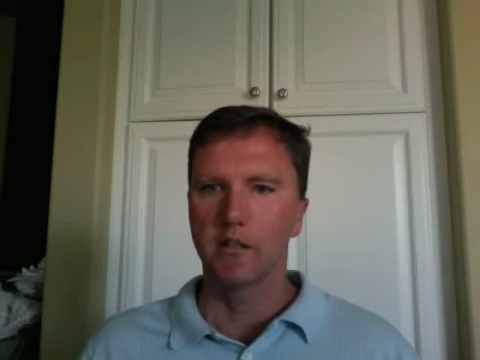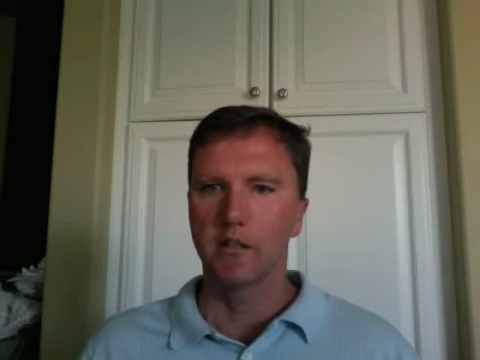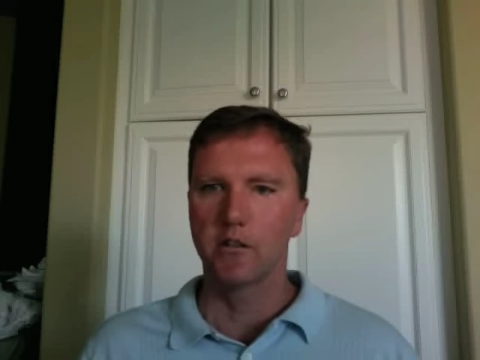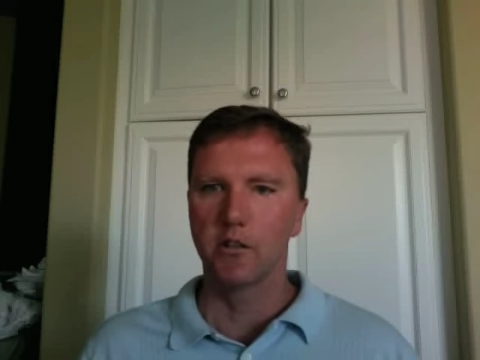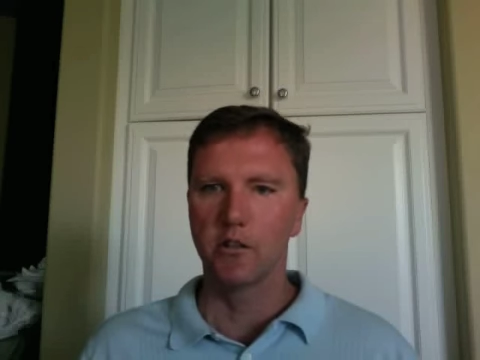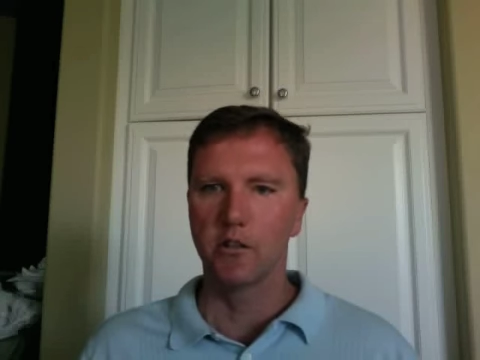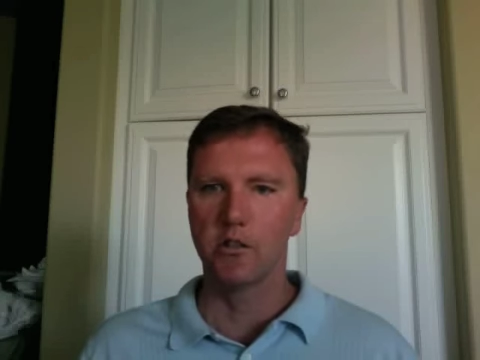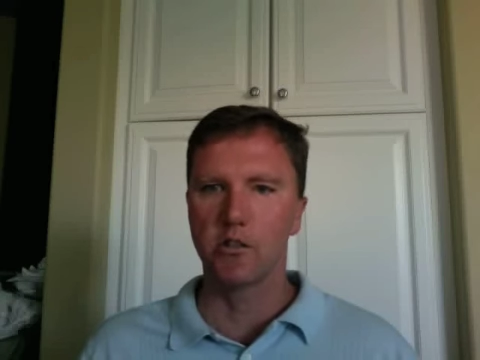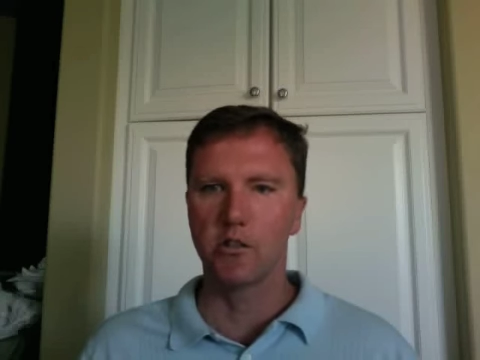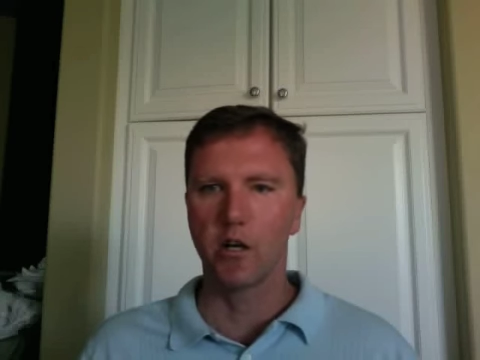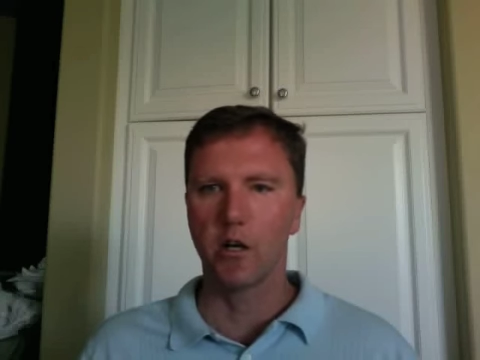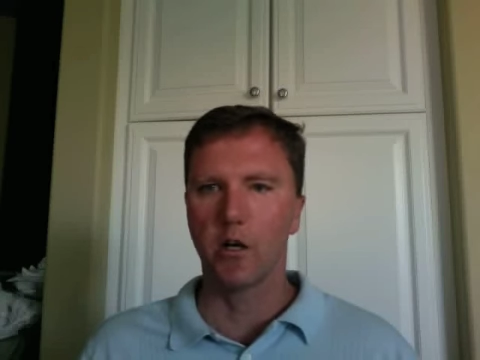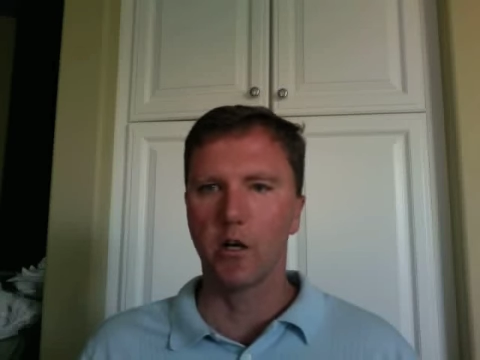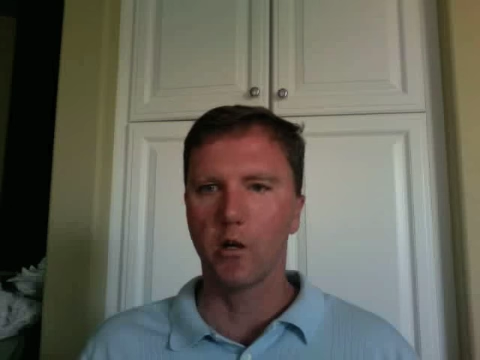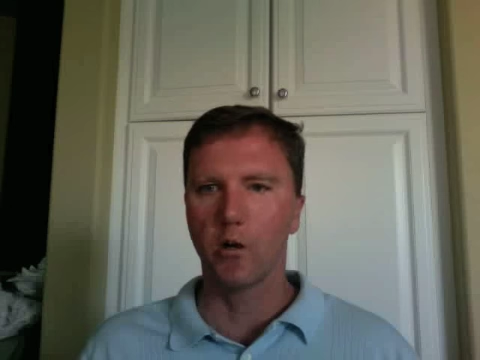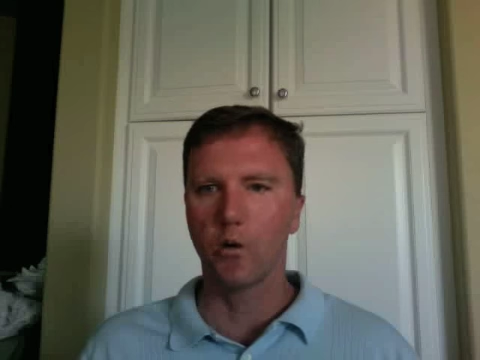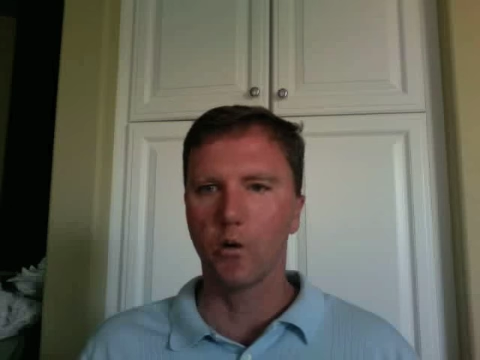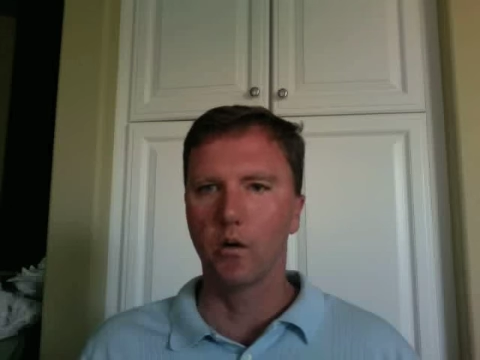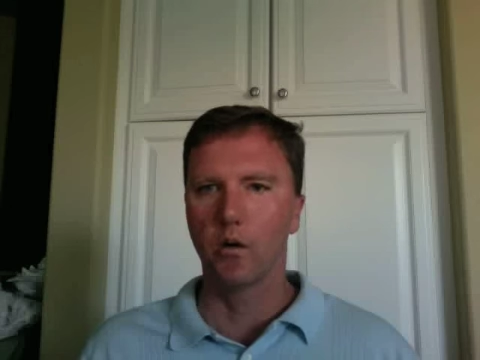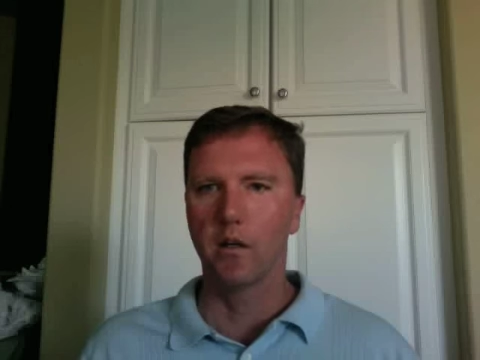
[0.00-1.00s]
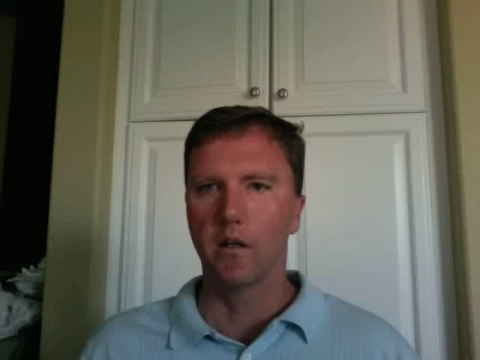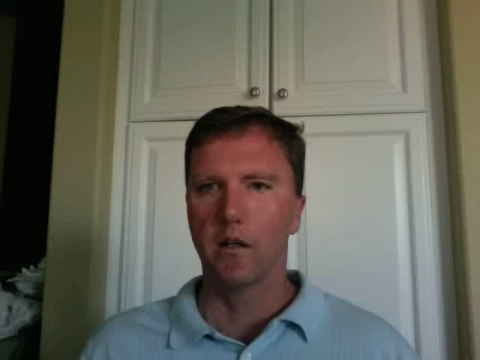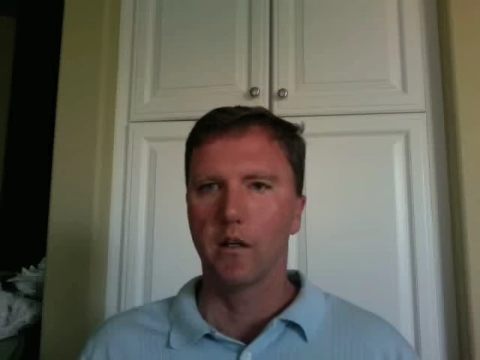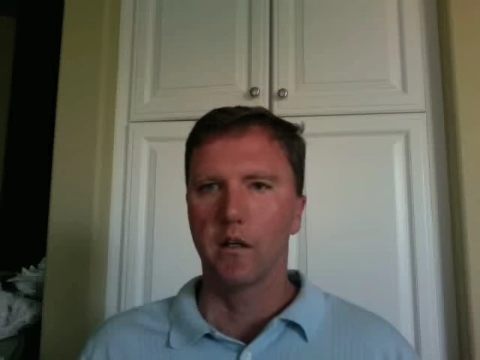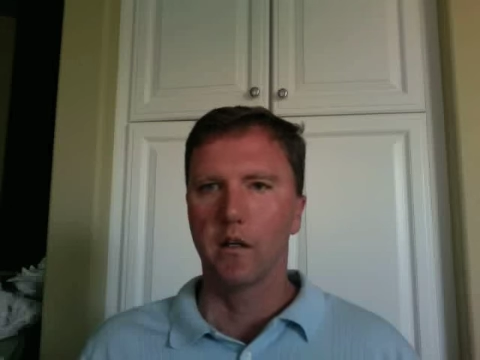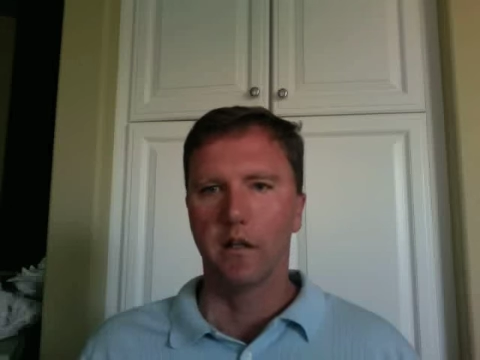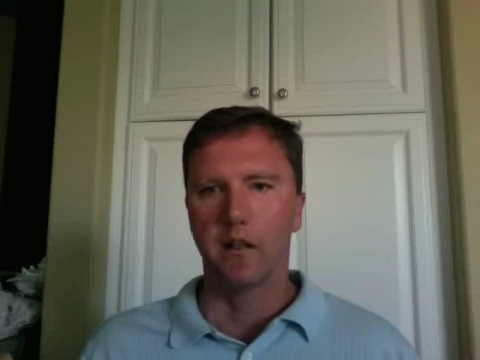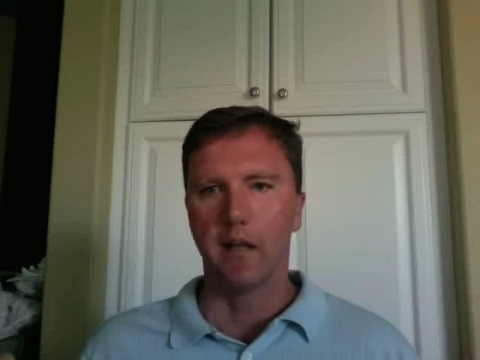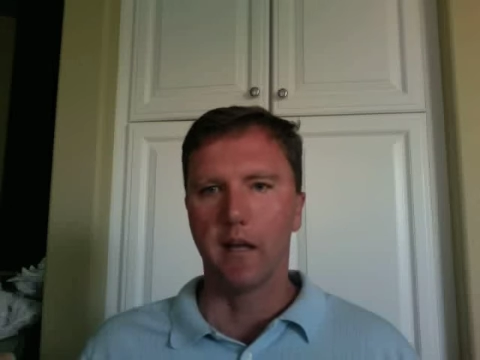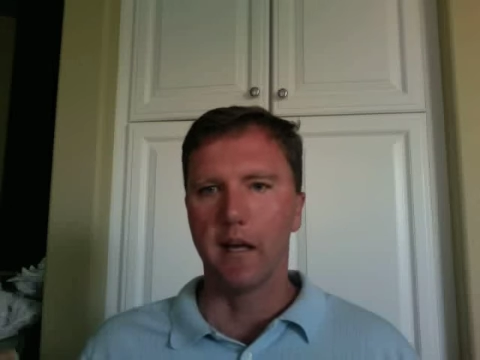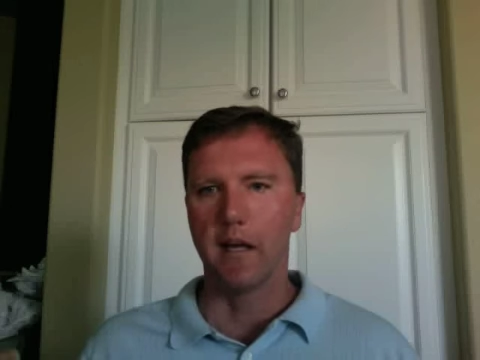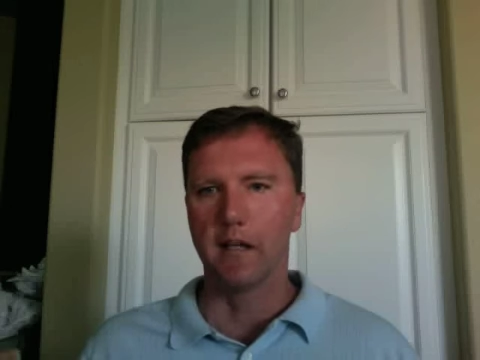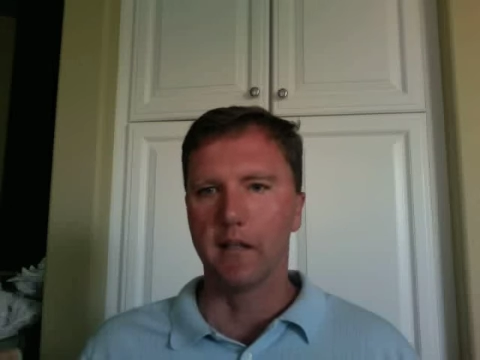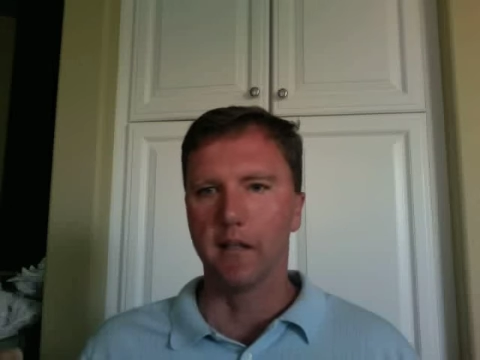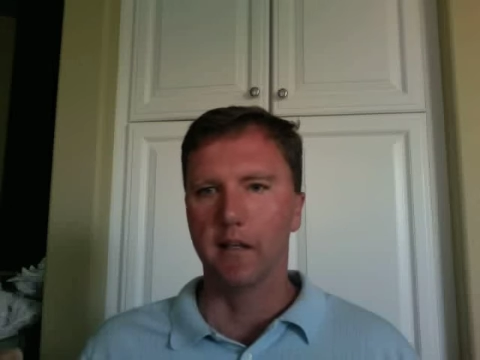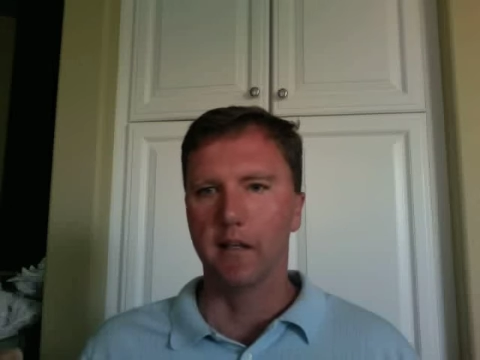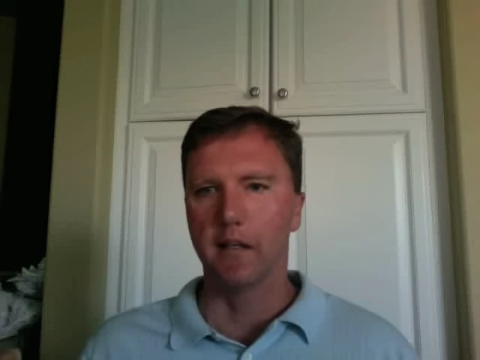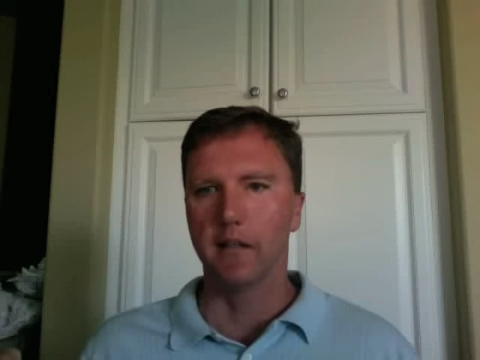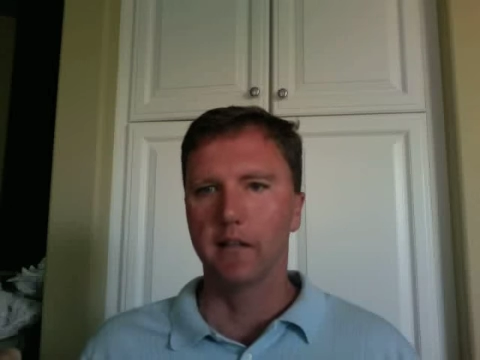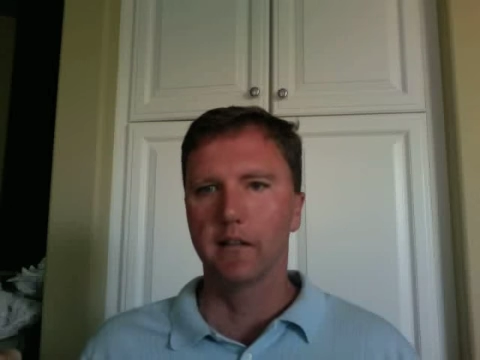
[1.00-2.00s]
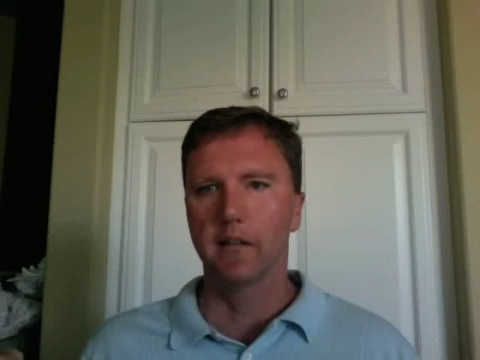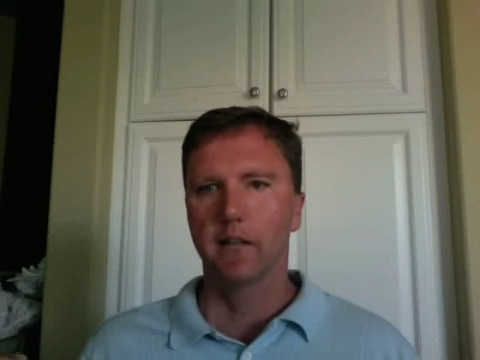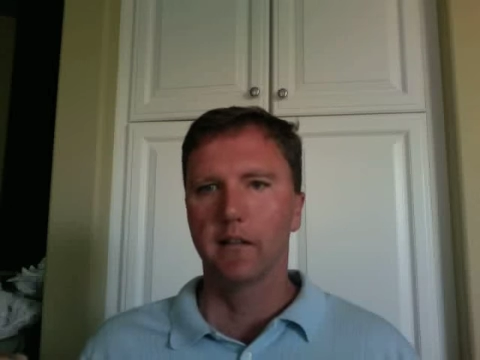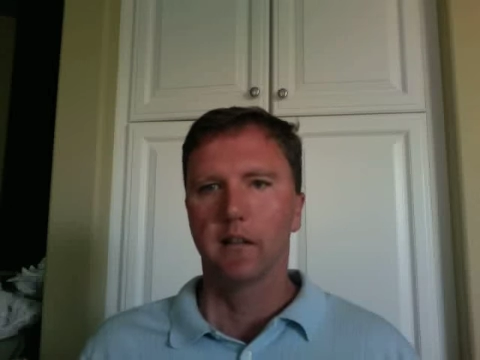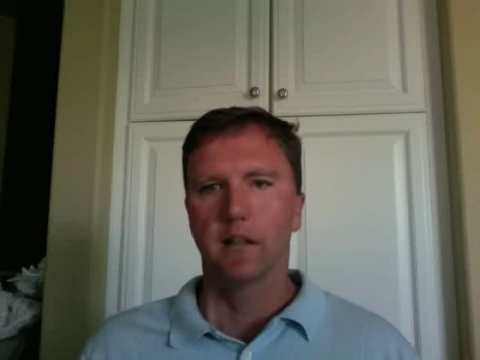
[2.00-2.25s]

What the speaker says: to show that a